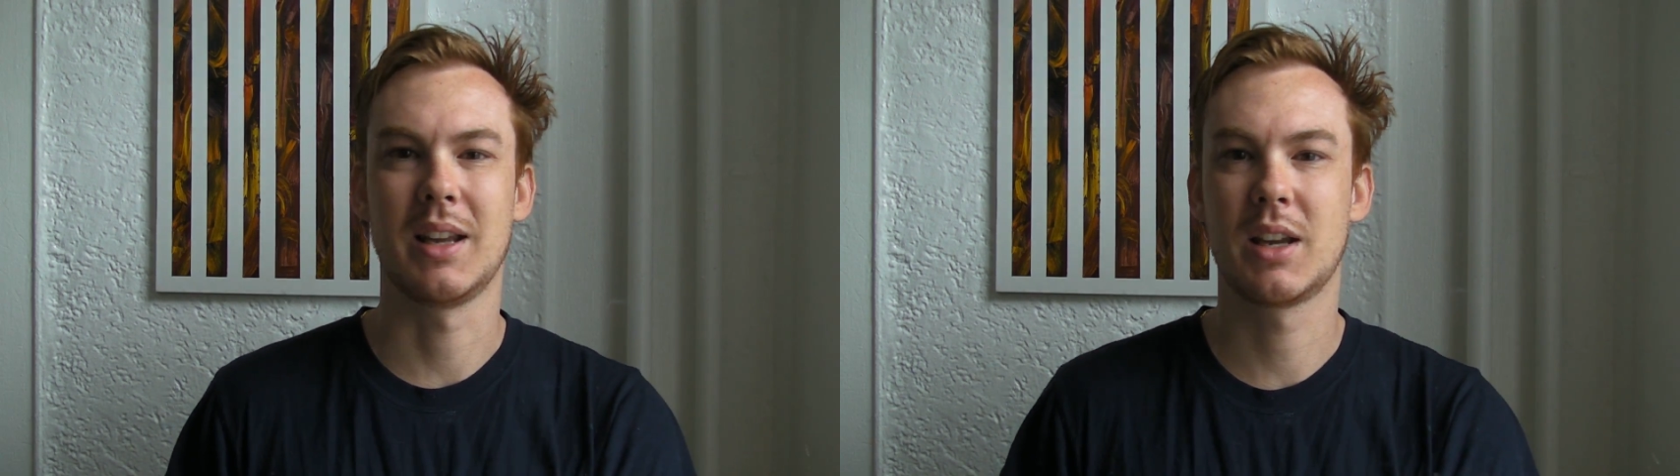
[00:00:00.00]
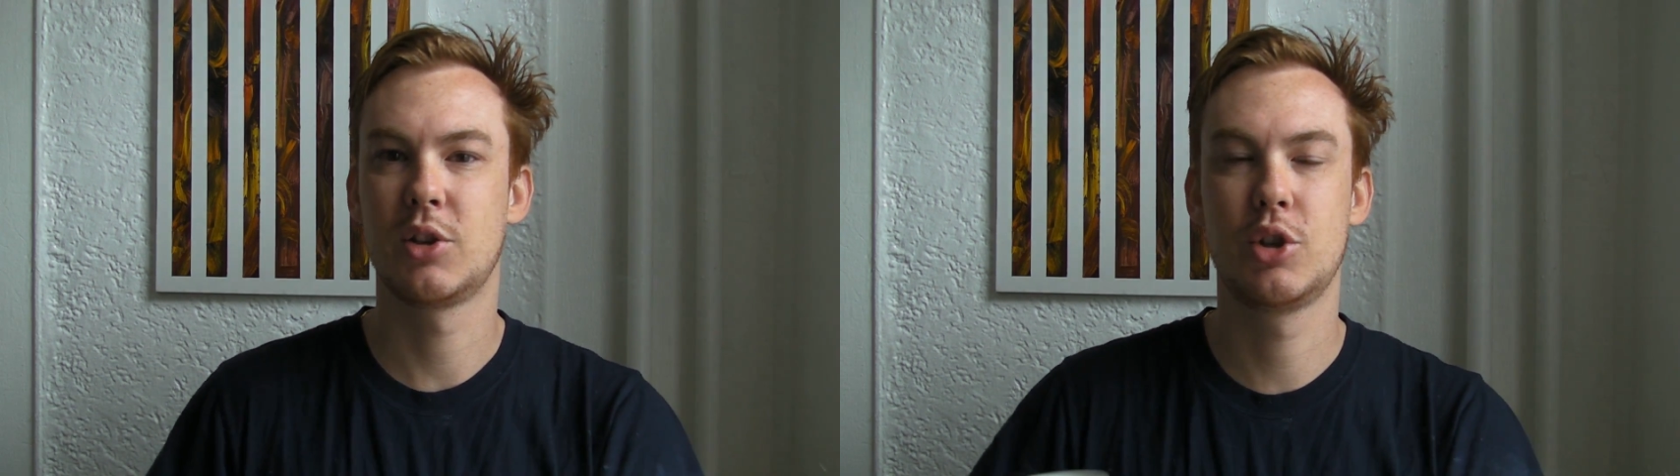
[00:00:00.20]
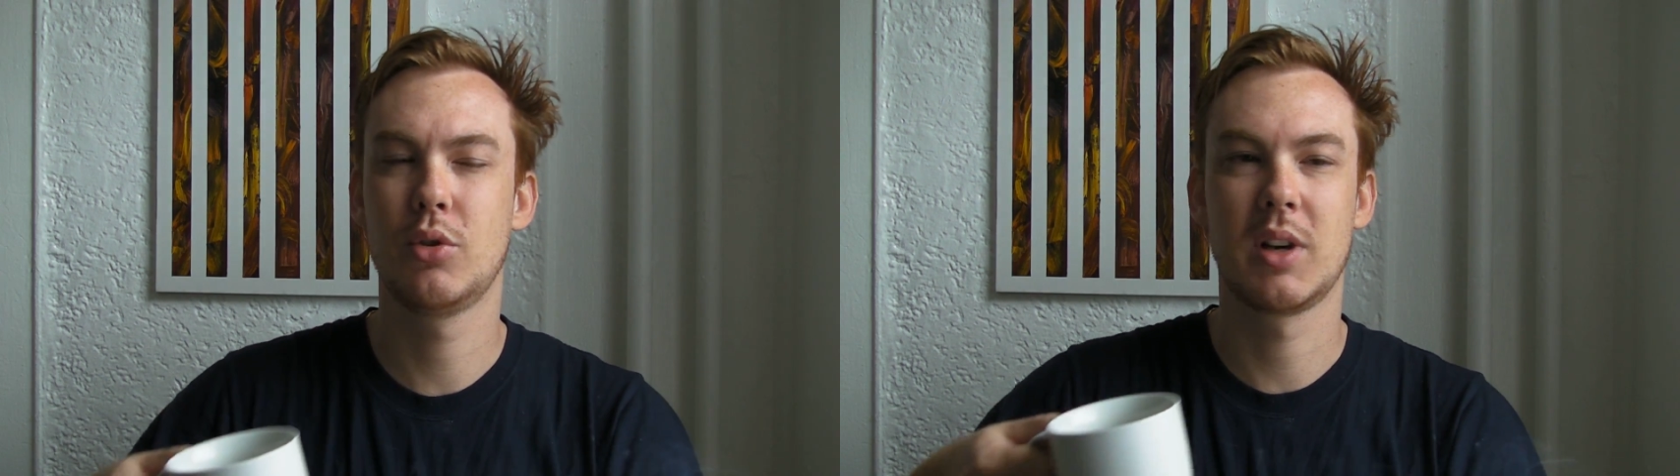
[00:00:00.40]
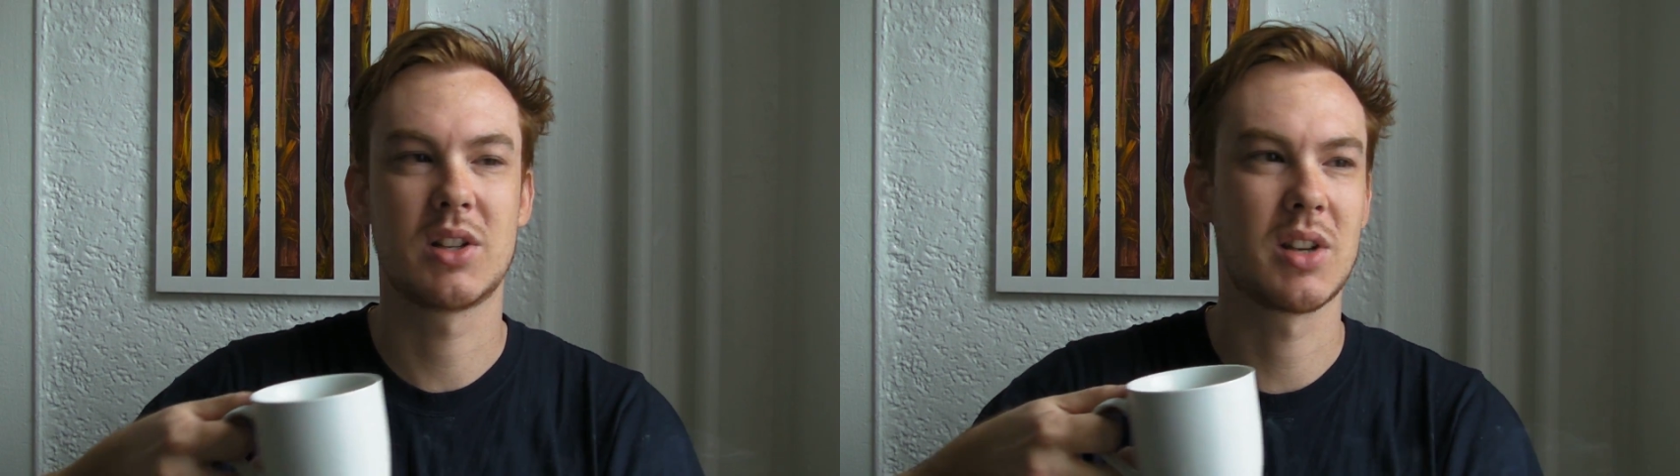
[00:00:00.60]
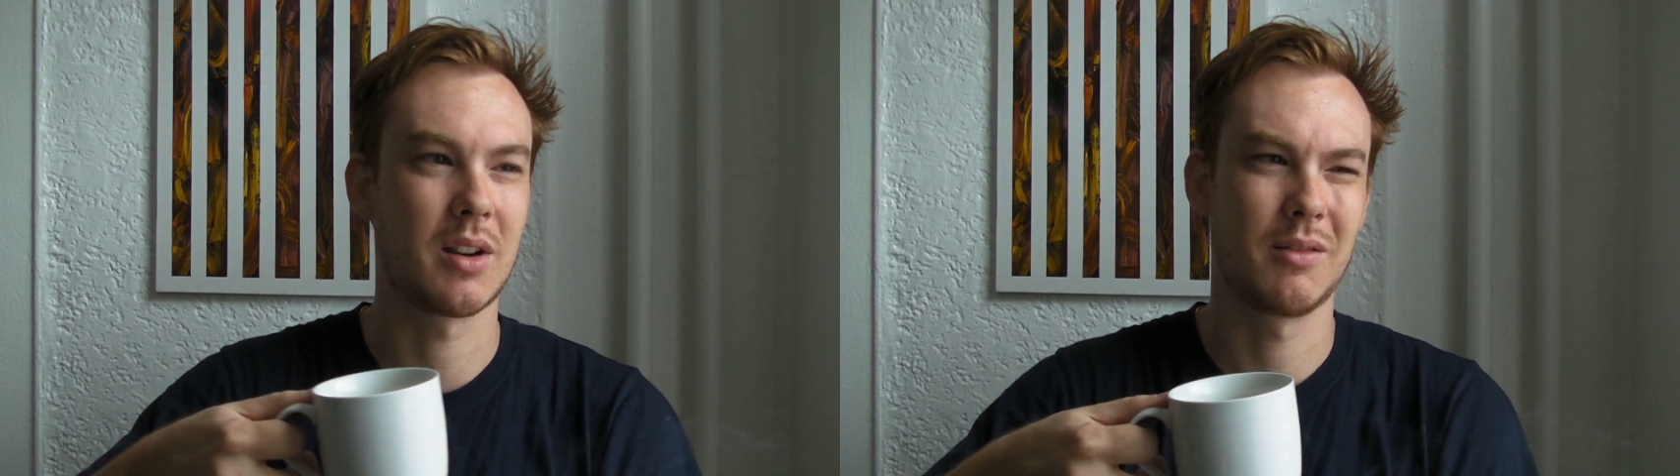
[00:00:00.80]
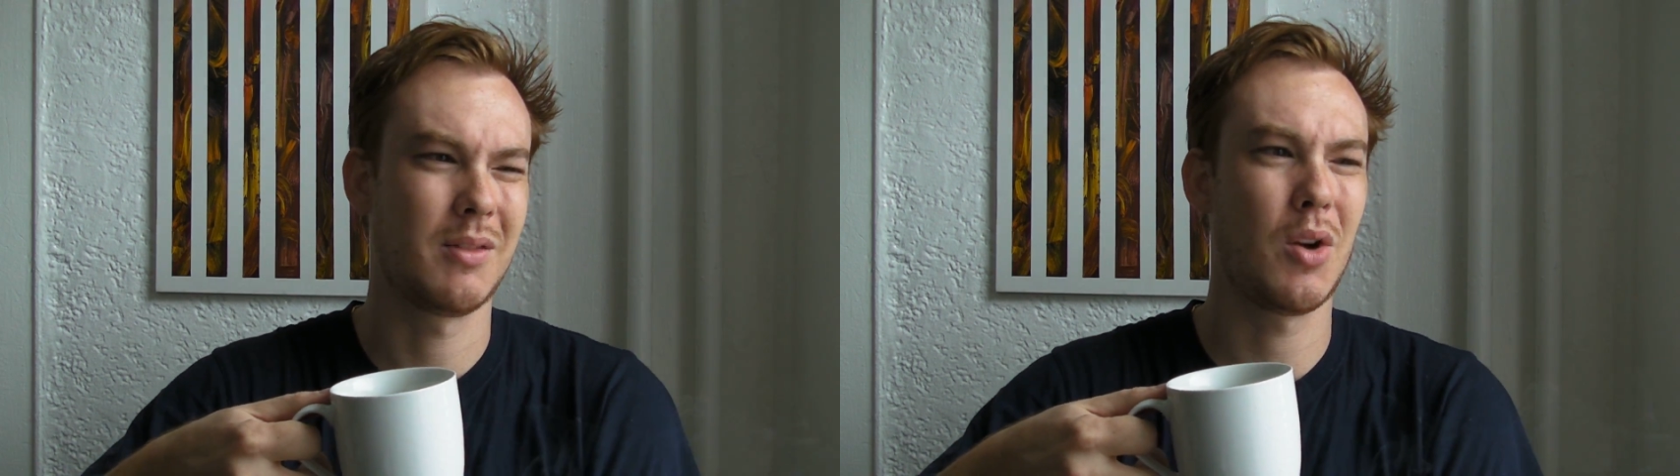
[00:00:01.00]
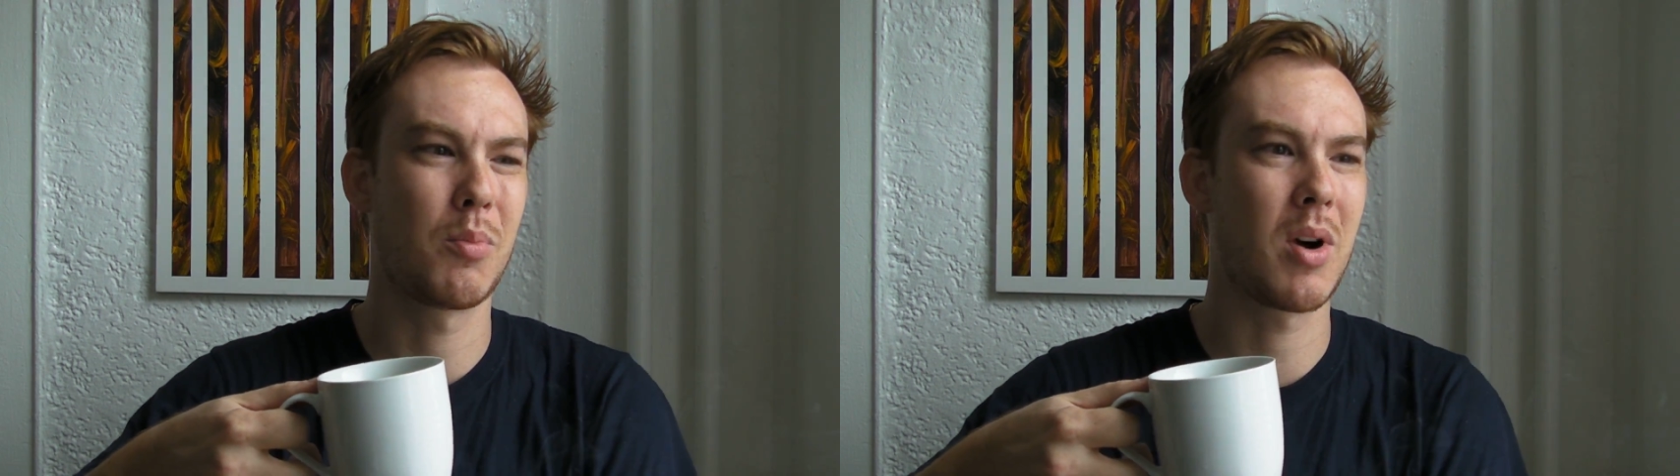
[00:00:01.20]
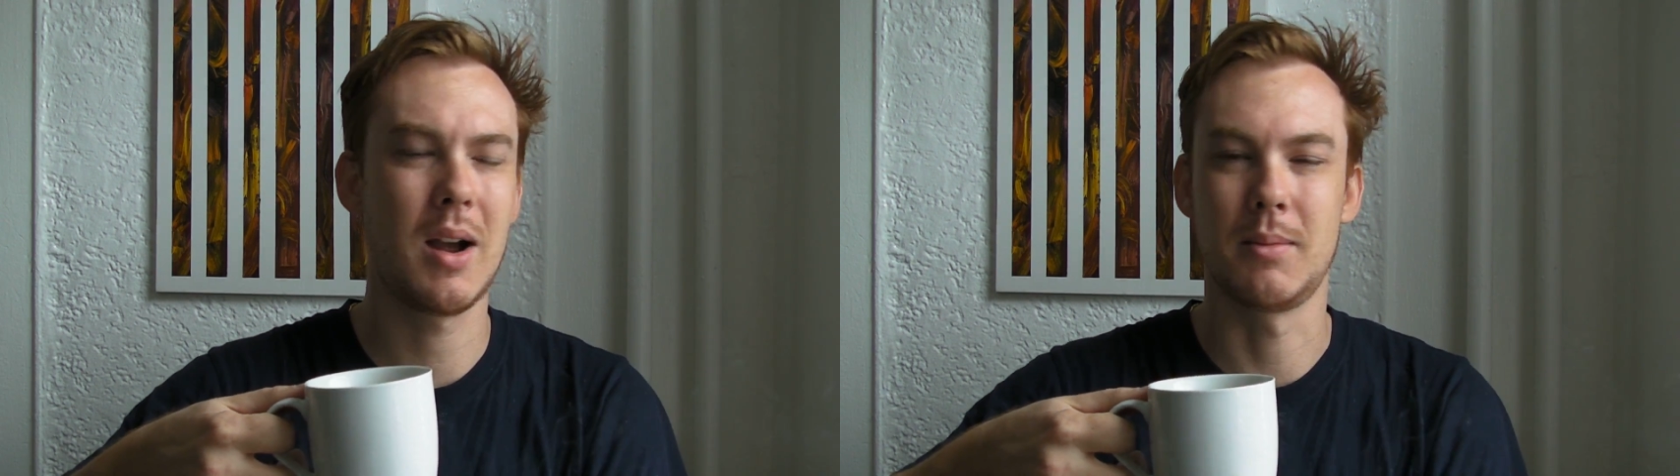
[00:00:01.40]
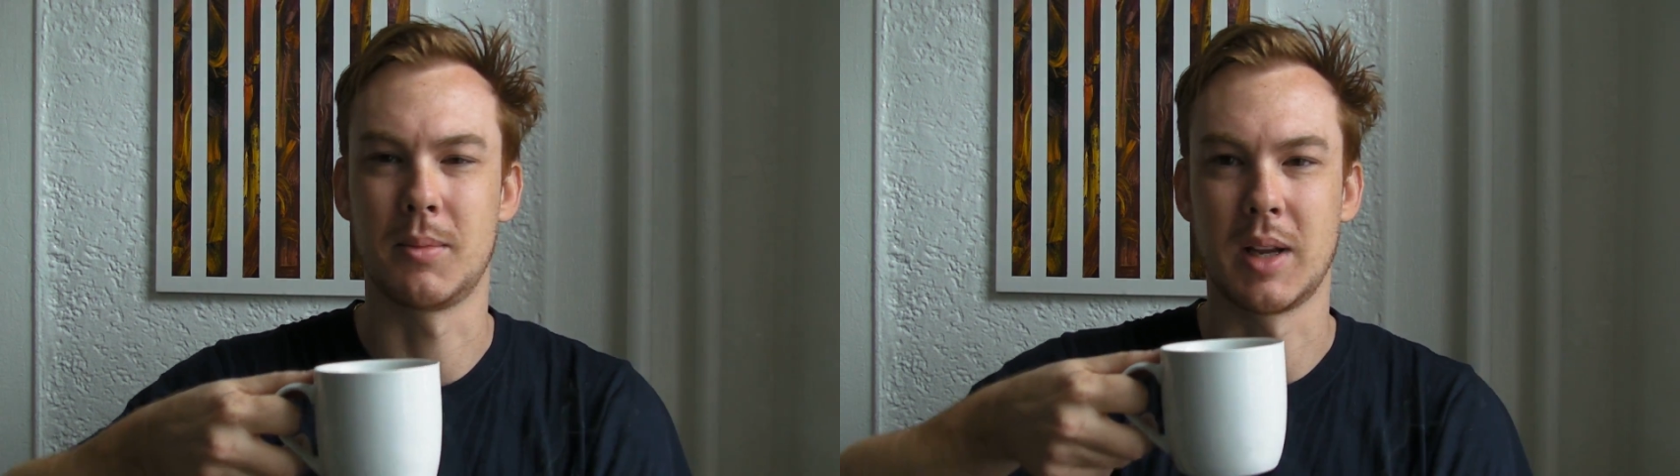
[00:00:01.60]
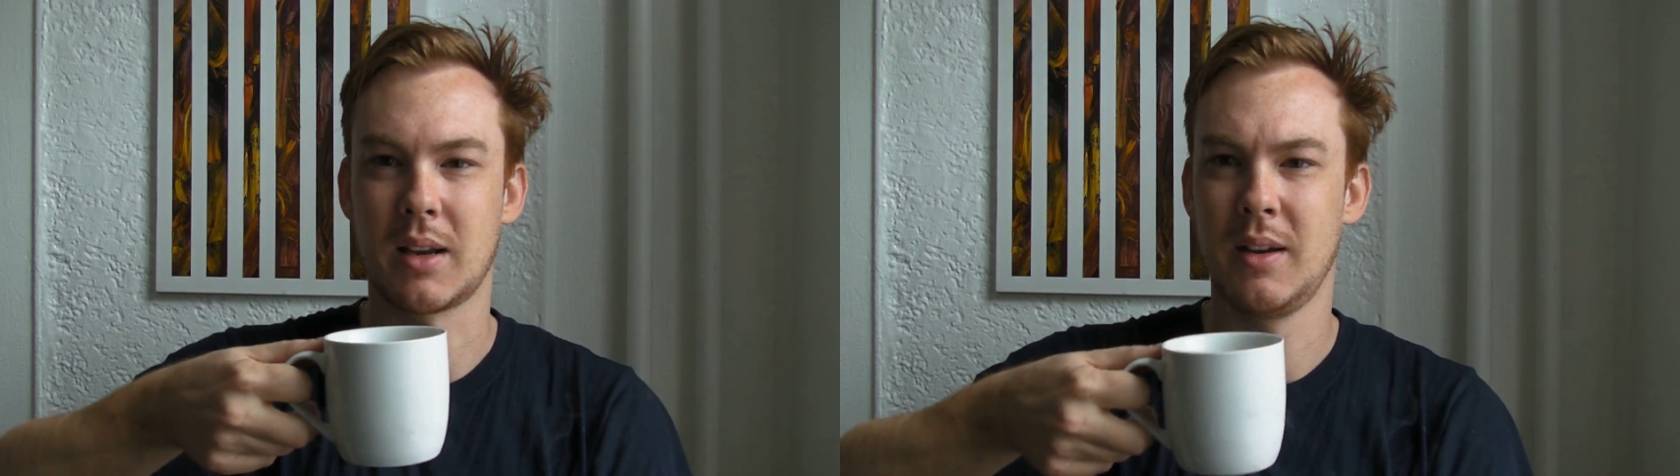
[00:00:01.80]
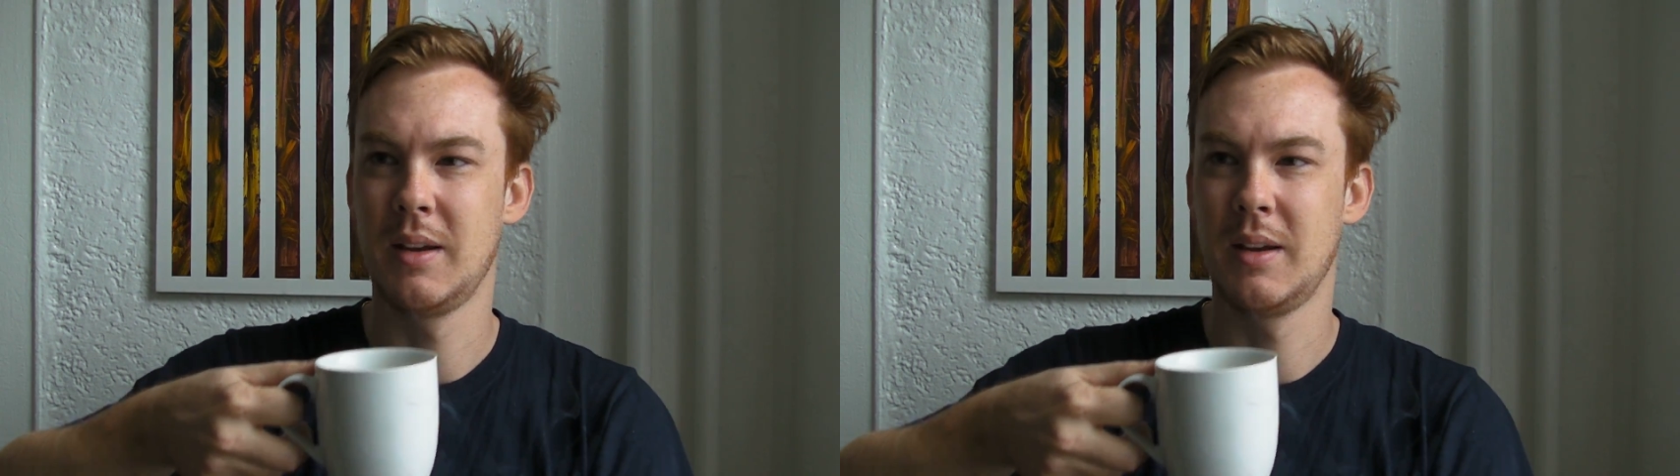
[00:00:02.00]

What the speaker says: They could do it. It's no problem.